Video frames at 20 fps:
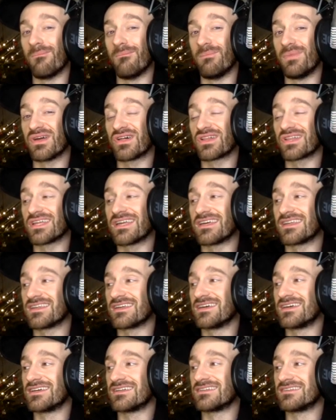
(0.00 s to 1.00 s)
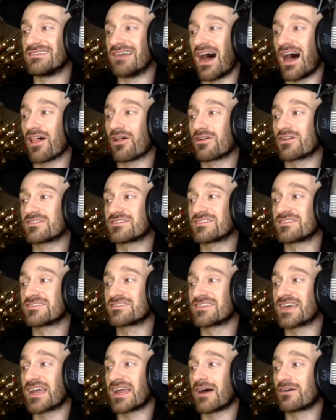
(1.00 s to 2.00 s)
billion and
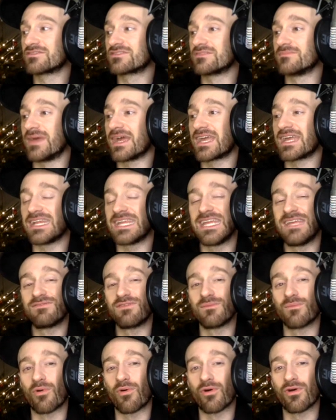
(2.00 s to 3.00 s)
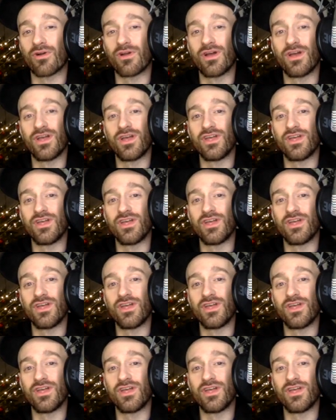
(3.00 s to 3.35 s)
set out to make it even more